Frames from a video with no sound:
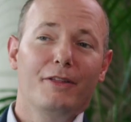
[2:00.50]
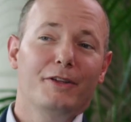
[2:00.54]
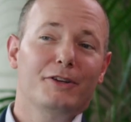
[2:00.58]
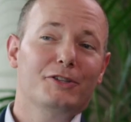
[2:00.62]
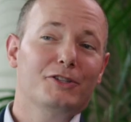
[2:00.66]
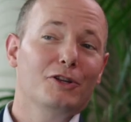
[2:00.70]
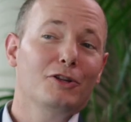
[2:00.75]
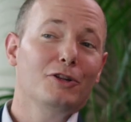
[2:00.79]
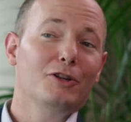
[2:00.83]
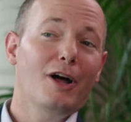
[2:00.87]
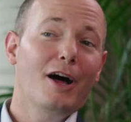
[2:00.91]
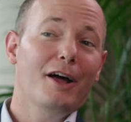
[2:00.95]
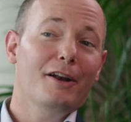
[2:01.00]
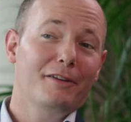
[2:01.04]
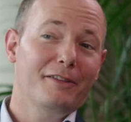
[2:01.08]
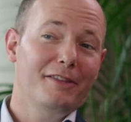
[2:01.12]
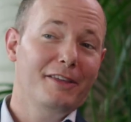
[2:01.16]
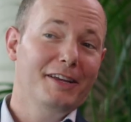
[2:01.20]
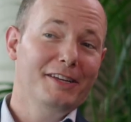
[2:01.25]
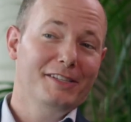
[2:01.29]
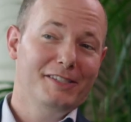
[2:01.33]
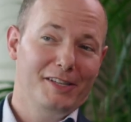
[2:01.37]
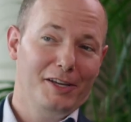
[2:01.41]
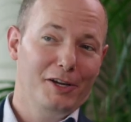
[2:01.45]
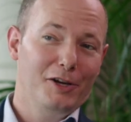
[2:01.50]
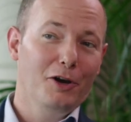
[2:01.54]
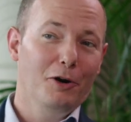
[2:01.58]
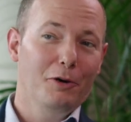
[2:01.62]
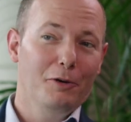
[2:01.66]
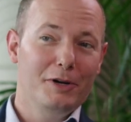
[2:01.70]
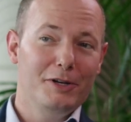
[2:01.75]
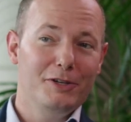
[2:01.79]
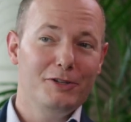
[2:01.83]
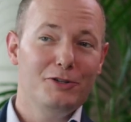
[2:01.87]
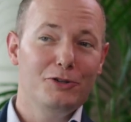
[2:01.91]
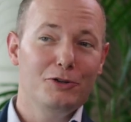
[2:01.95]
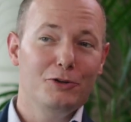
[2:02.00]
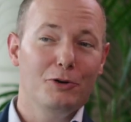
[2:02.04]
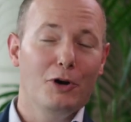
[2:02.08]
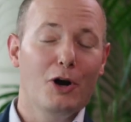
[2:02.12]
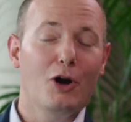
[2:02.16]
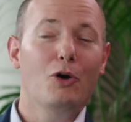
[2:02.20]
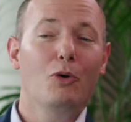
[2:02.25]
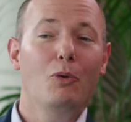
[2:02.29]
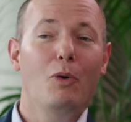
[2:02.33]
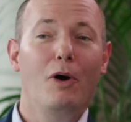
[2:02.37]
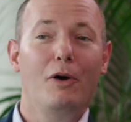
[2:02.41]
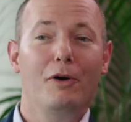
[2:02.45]
There's a lot of things that go into a
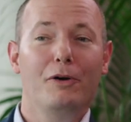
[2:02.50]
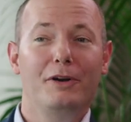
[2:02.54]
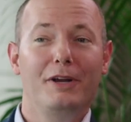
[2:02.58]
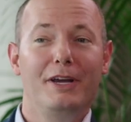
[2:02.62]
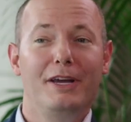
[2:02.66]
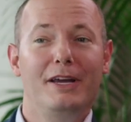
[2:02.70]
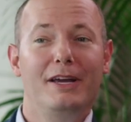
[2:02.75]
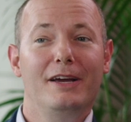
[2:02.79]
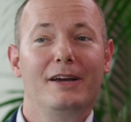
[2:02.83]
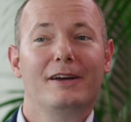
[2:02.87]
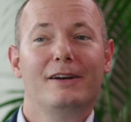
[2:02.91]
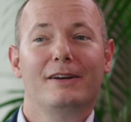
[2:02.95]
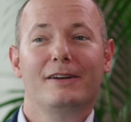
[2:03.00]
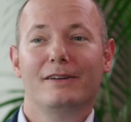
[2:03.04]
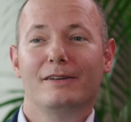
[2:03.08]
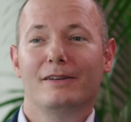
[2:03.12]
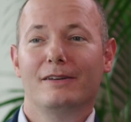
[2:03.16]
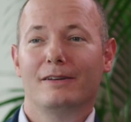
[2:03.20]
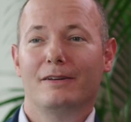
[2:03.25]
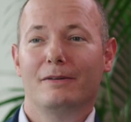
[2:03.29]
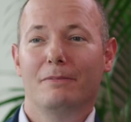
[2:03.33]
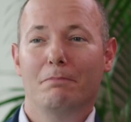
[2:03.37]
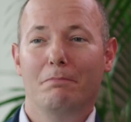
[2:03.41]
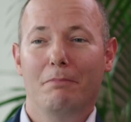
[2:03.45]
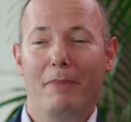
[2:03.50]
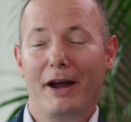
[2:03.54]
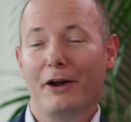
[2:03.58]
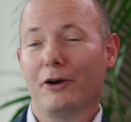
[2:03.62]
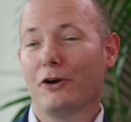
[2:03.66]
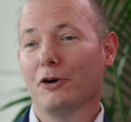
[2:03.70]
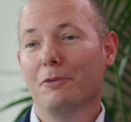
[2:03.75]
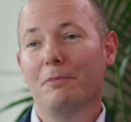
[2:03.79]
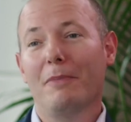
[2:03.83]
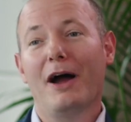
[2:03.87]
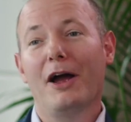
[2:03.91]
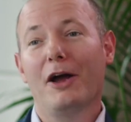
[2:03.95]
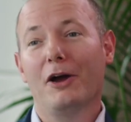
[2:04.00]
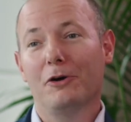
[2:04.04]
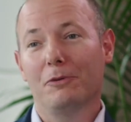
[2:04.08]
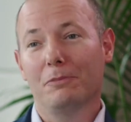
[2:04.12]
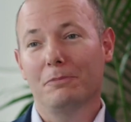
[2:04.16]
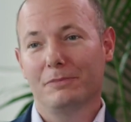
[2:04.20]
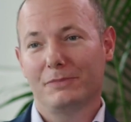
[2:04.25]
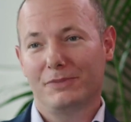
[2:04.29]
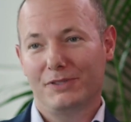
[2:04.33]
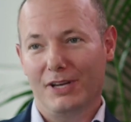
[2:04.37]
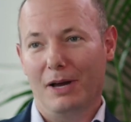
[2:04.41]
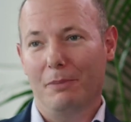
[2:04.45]
quality
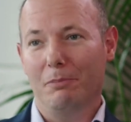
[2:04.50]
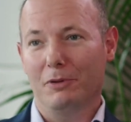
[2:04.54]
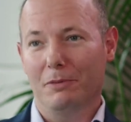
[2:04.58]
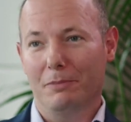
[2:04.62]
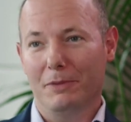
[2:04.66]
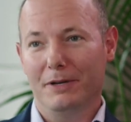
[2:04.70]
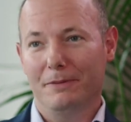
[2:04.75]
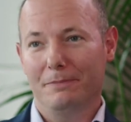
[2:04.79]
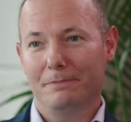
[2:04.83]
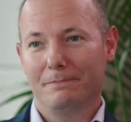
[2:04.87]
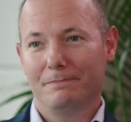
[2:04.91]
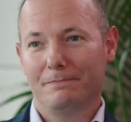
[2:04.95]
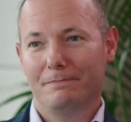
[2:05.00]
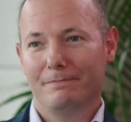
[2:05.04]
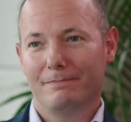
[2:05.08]
microbiome supplement.